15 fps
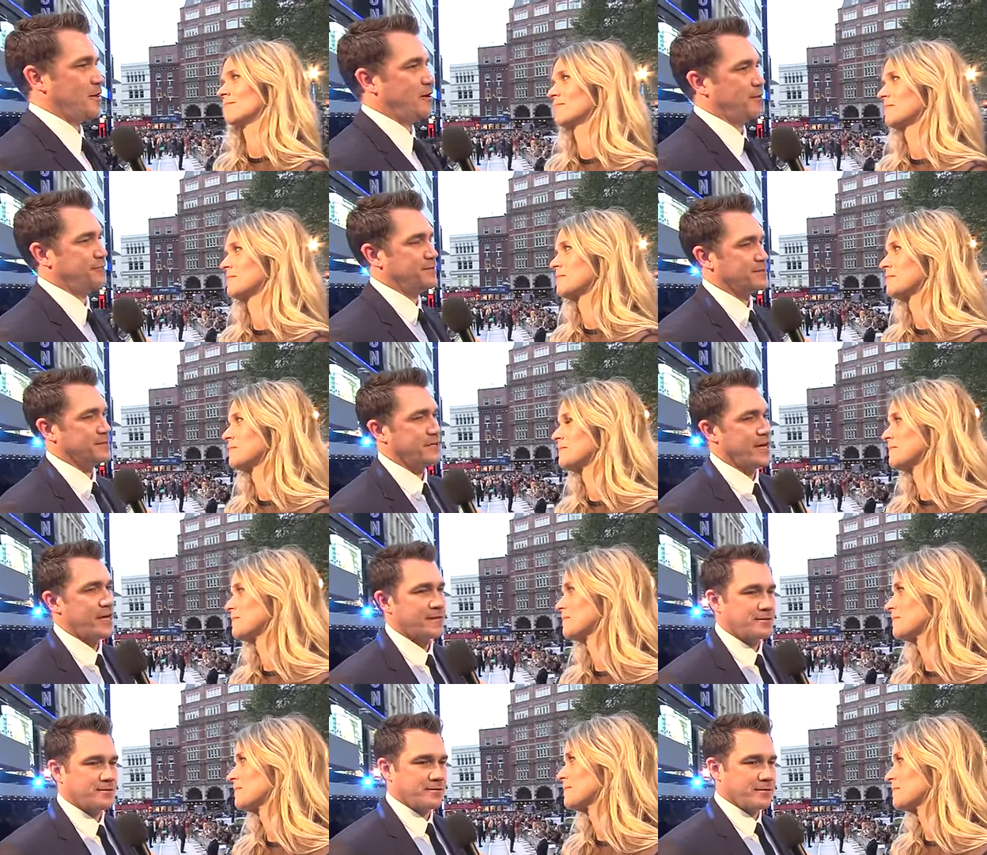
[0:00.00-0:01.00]
Speaker 1: off as an
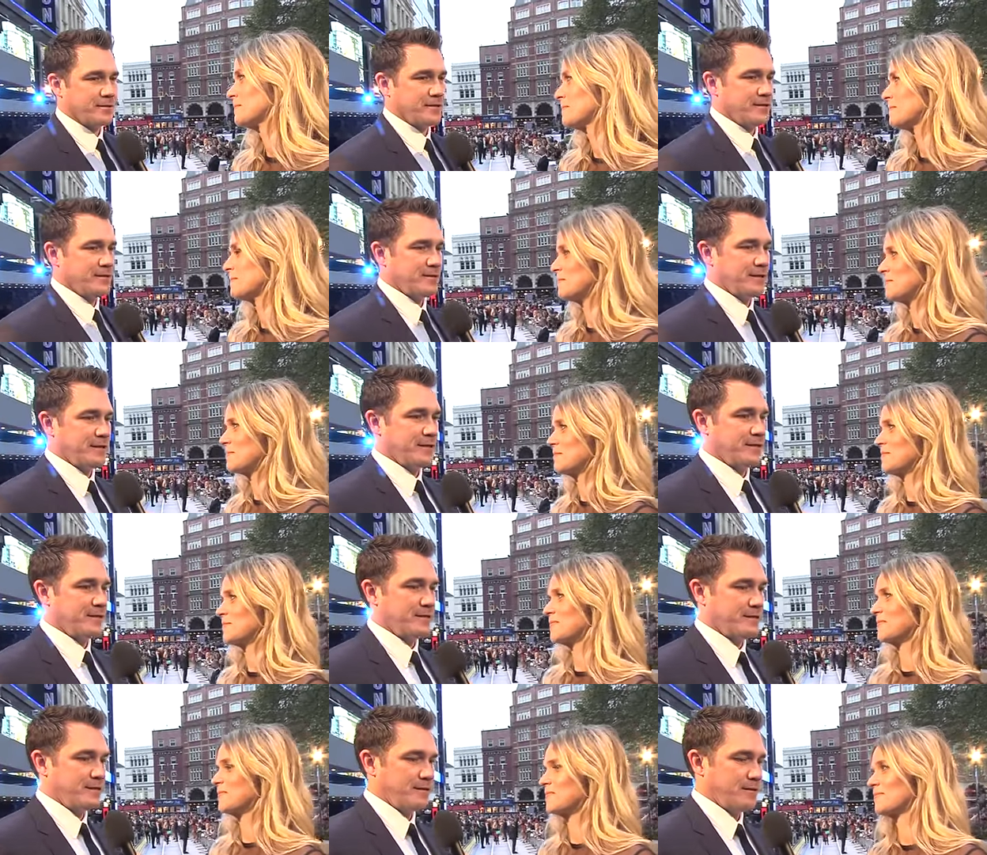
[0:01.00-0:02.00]
actor,
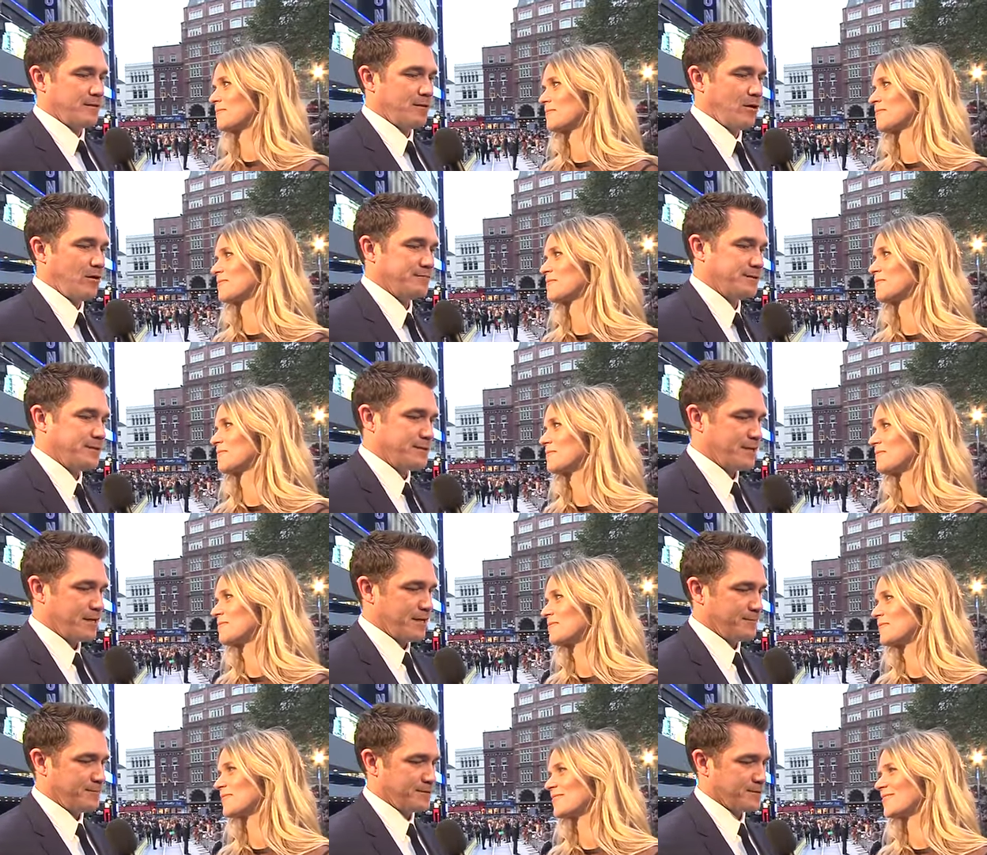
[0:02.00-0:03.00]
and
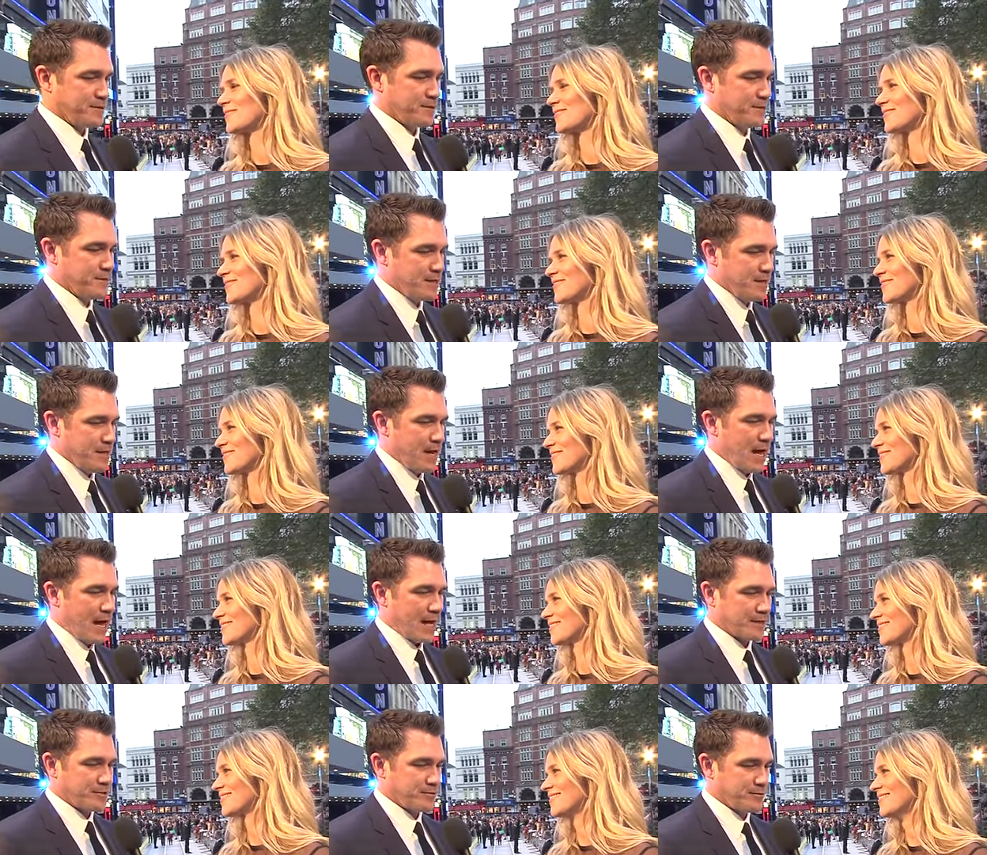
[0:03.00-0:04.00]
oftentimes
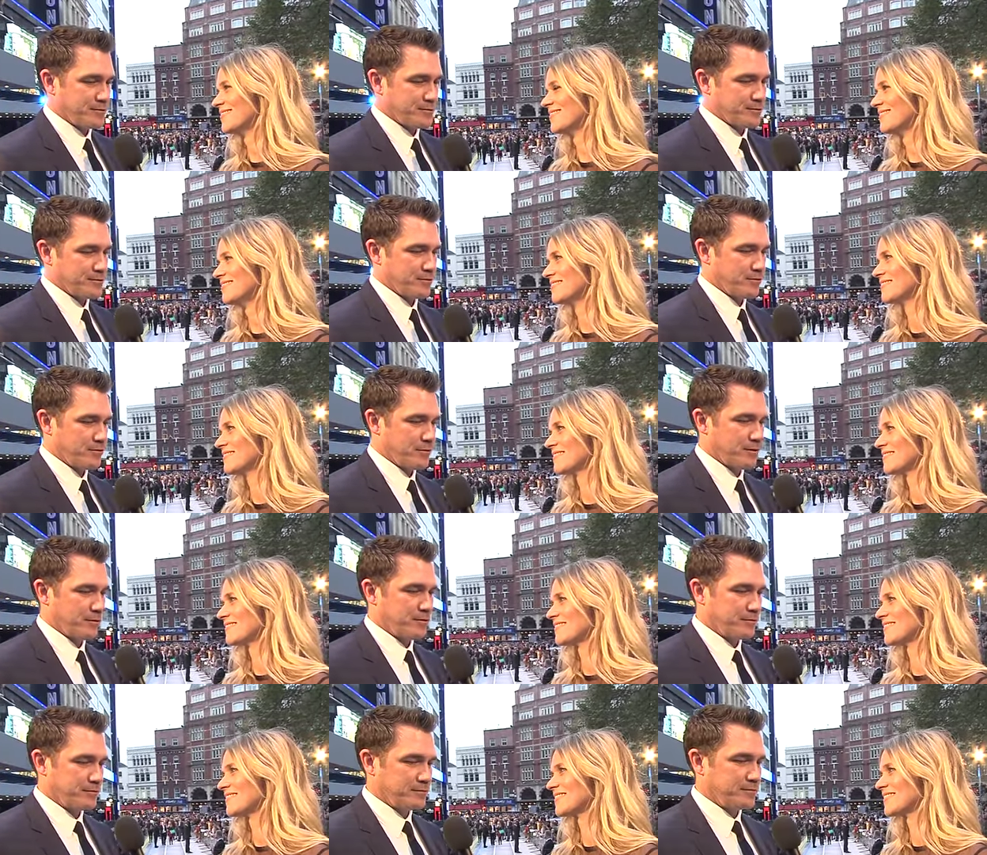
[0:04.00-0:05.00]
actors
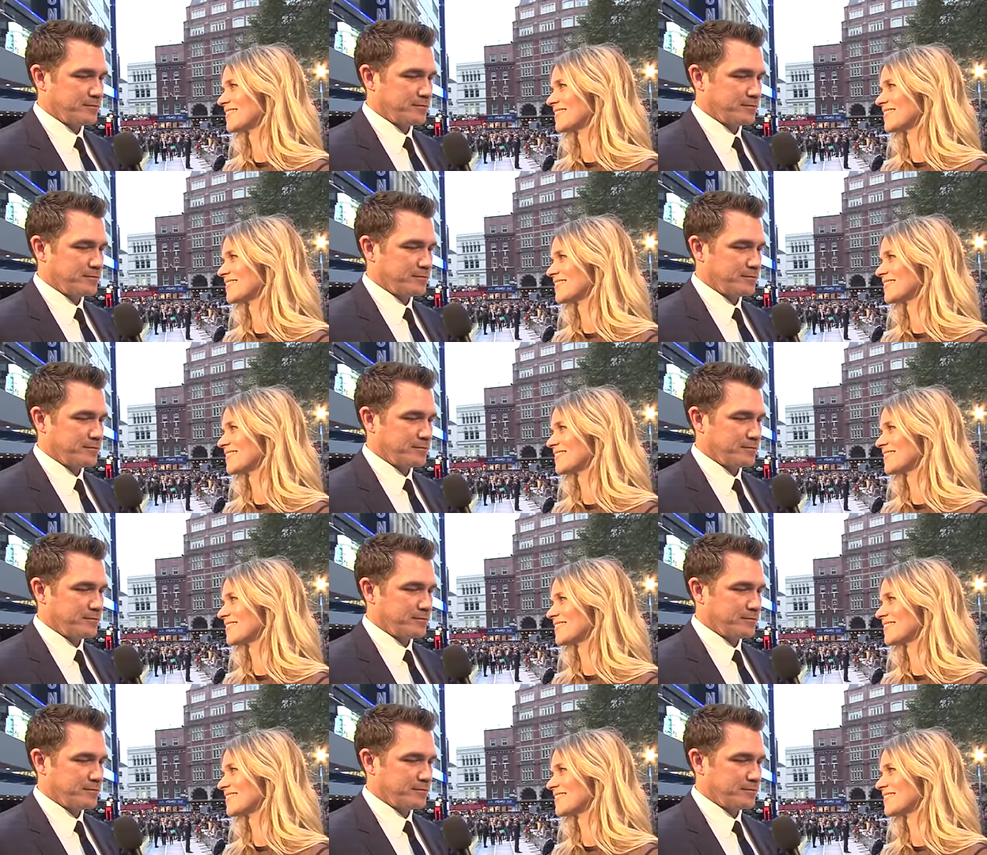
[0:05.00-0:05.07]
are